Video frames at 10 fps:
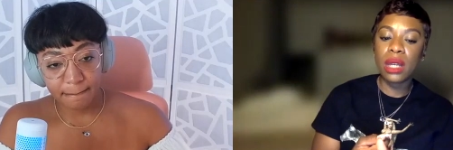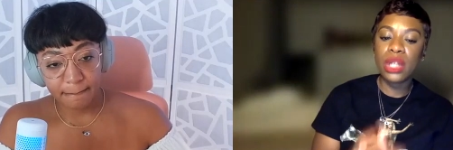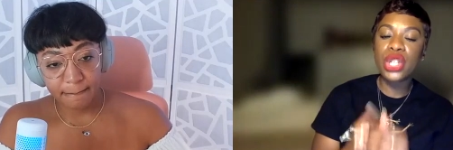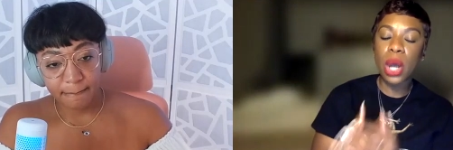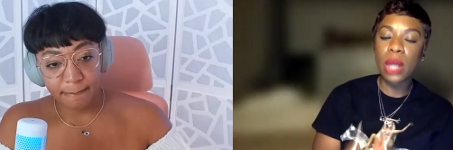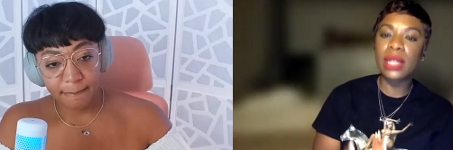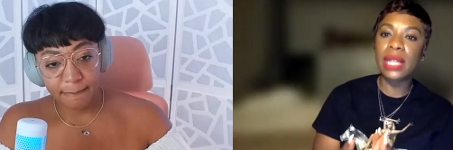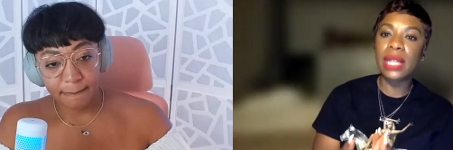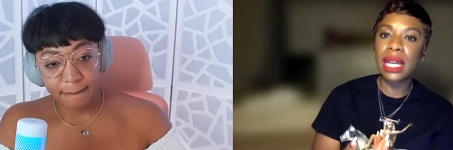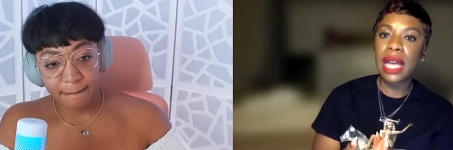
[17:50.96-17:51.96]

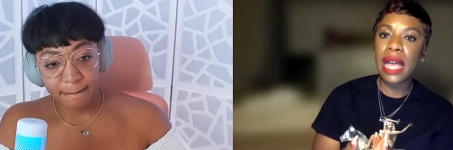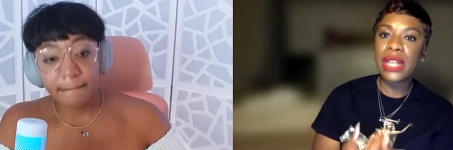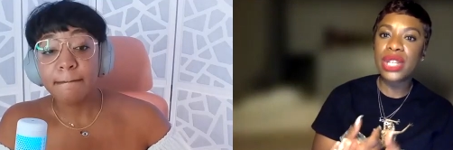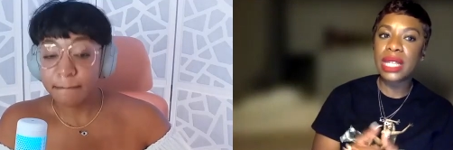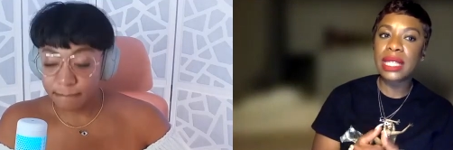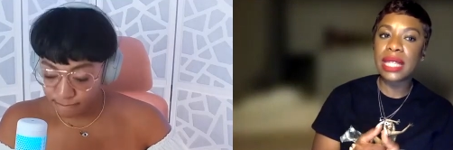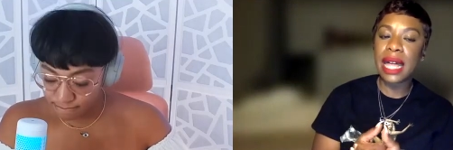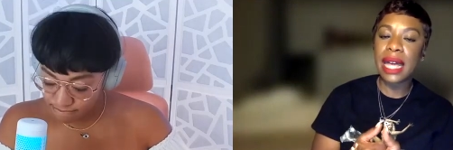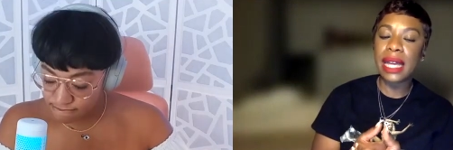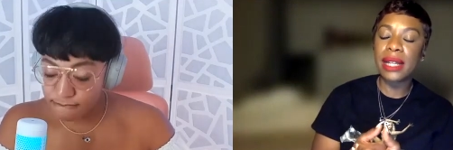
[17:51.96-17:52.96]
Speaker 1: Charlotte, and she's mm-hmm.
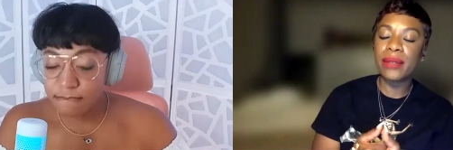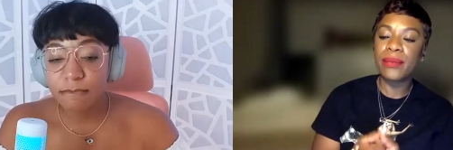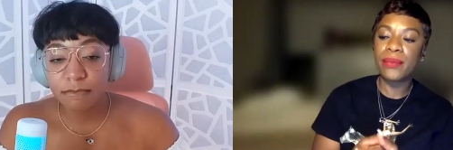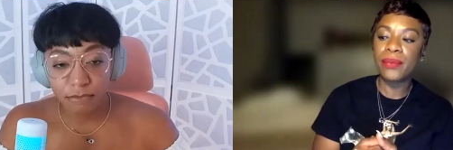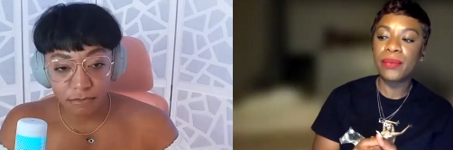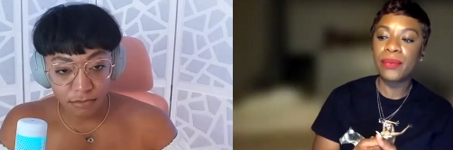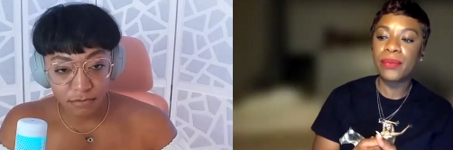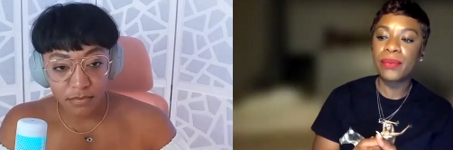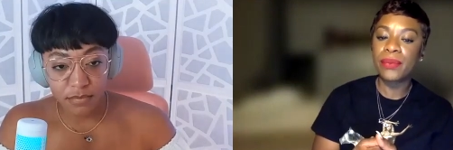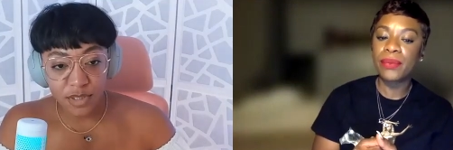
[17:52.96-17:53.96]
like,
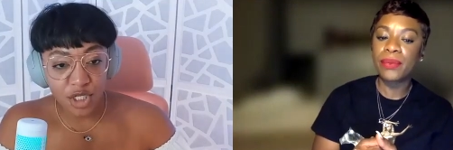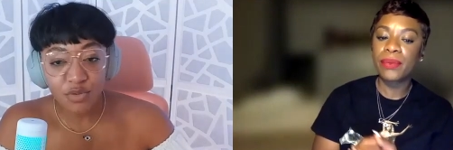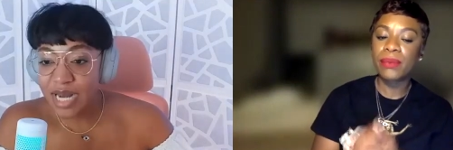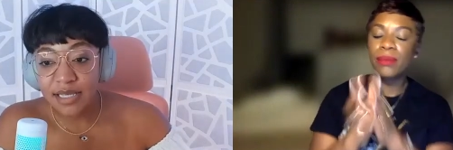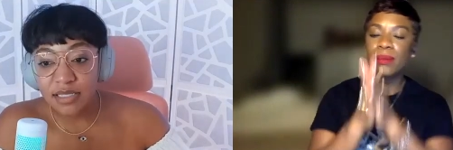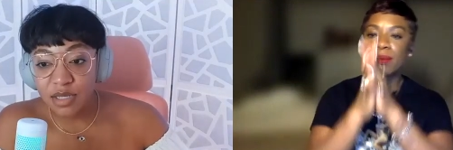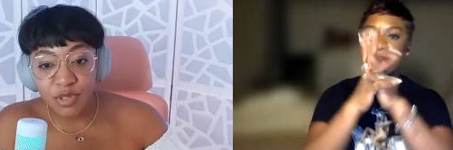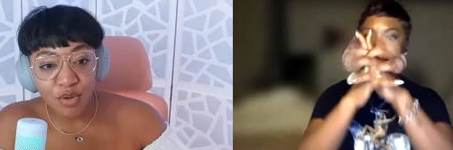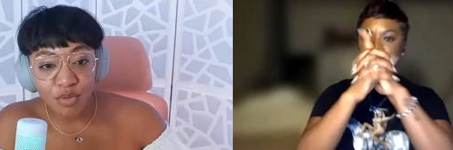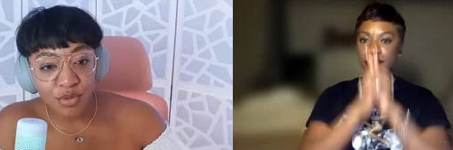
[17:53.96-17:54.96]
Speaker 2: "Do you not see
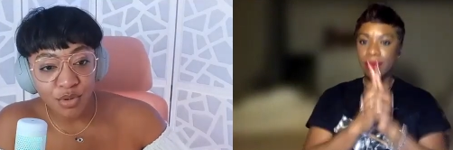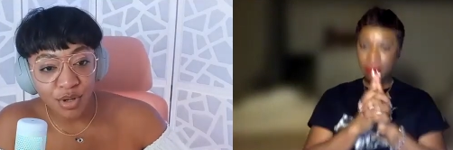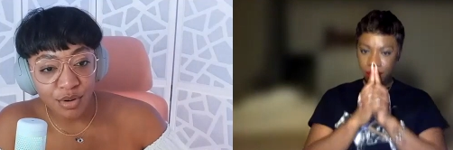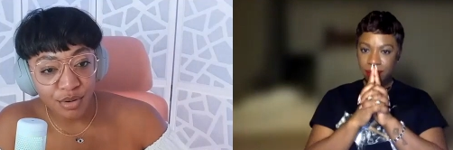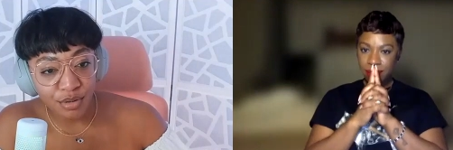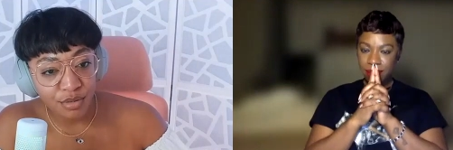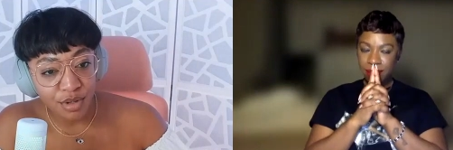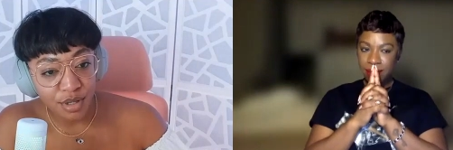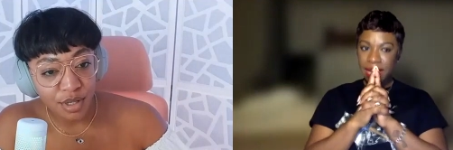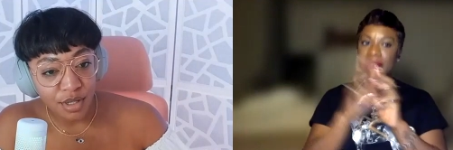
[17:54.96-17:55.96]
what's going on, girl?
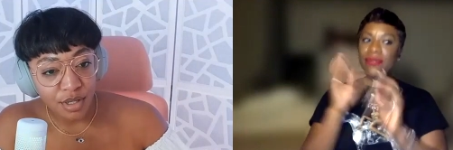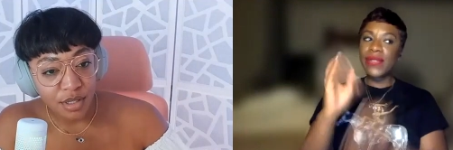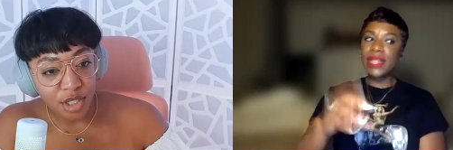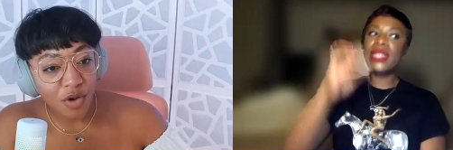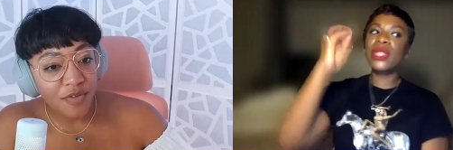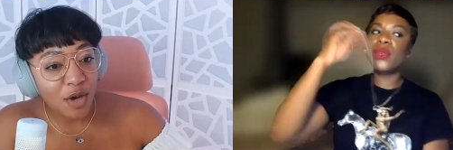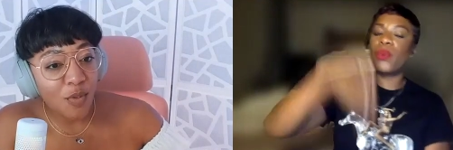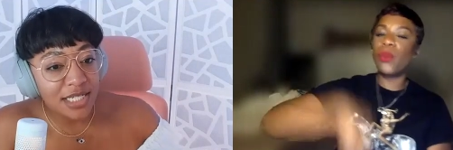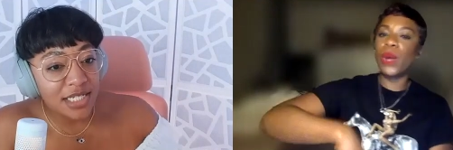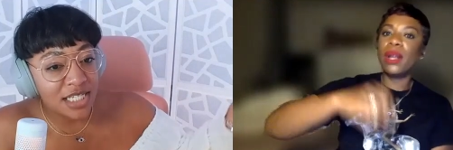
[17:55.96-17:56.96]
This you over here
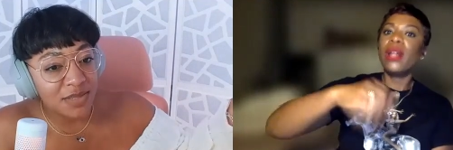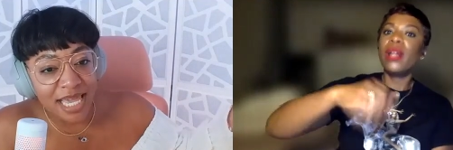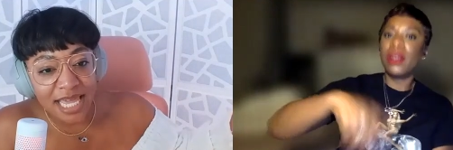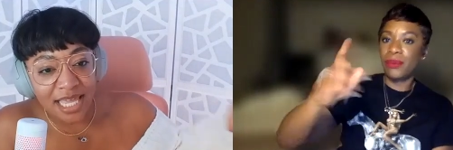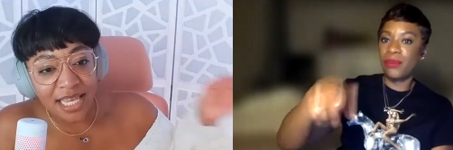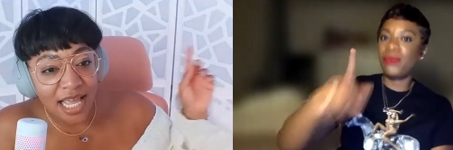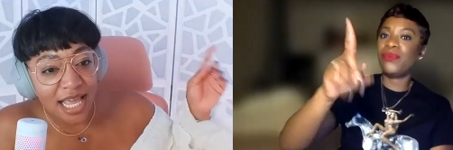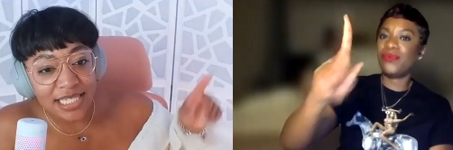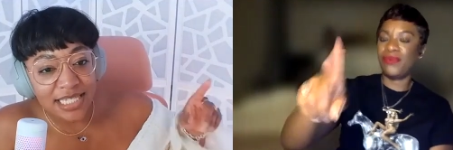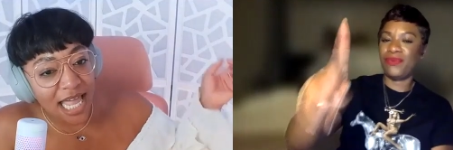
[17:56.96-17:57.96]
watching this man.
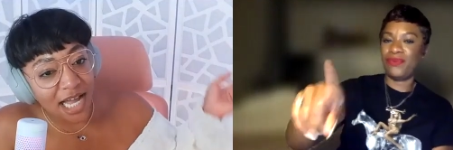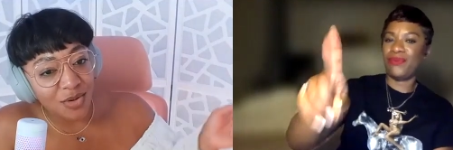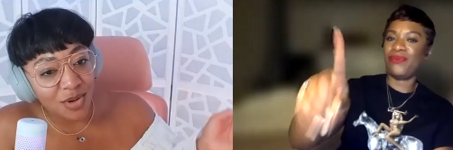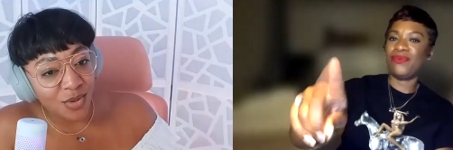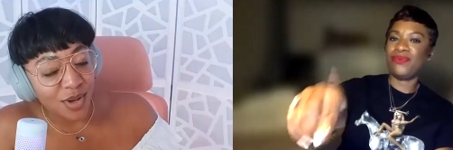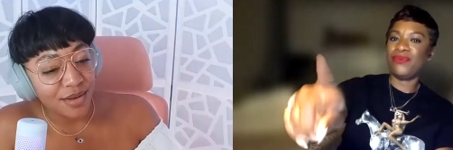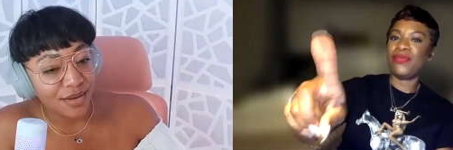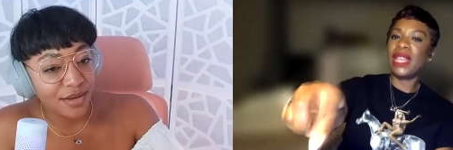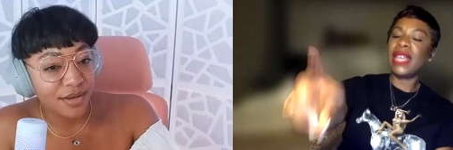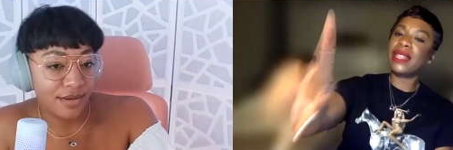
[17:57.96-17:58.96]
It's a lot going on."
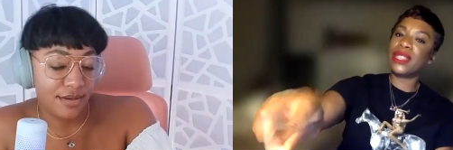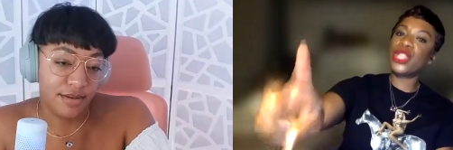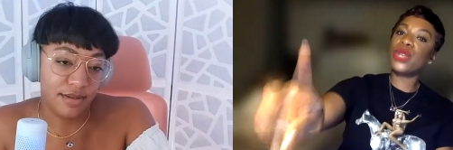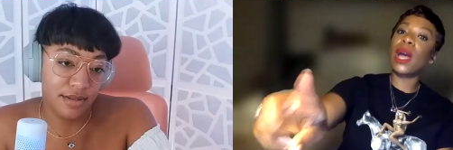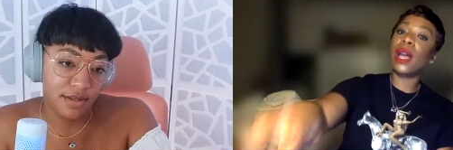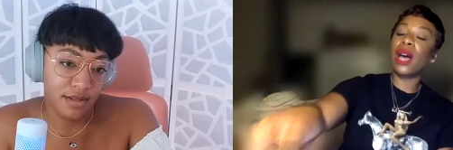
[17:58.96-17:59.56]
Speaker 1: To our